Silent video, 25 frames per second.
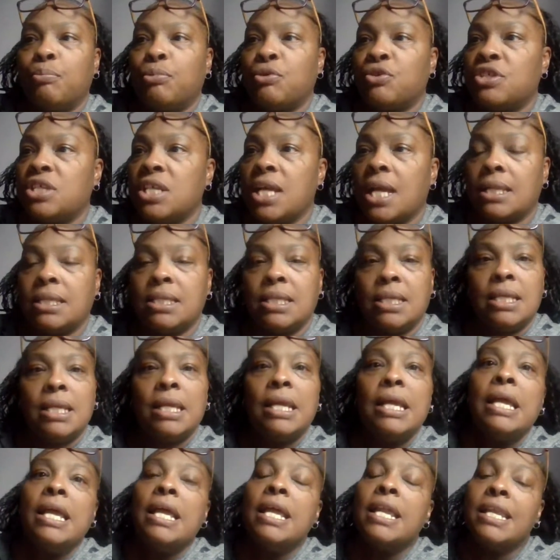protected,
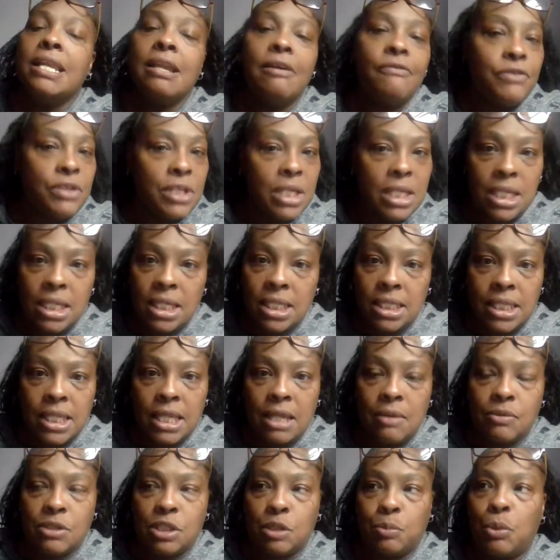never did anything he
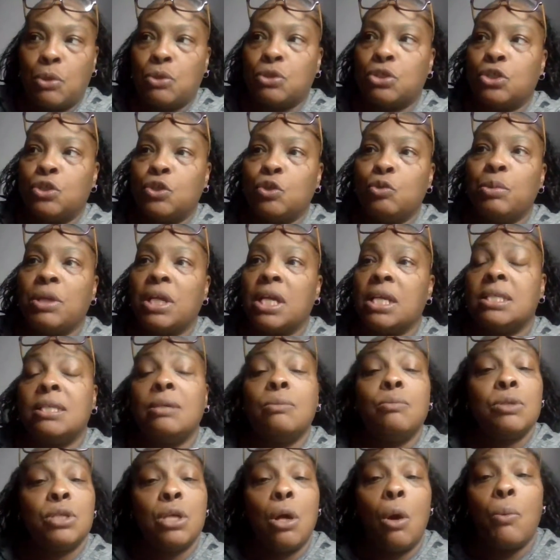was supposed to do because he
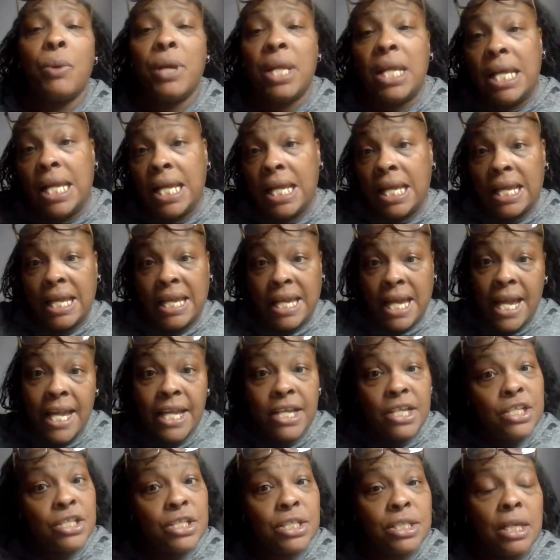was already
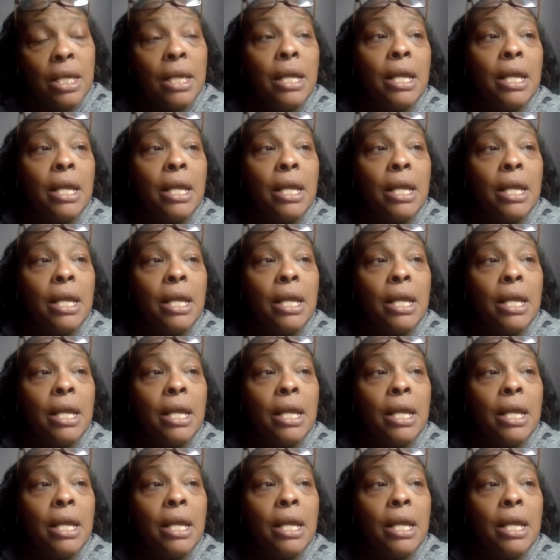engaged.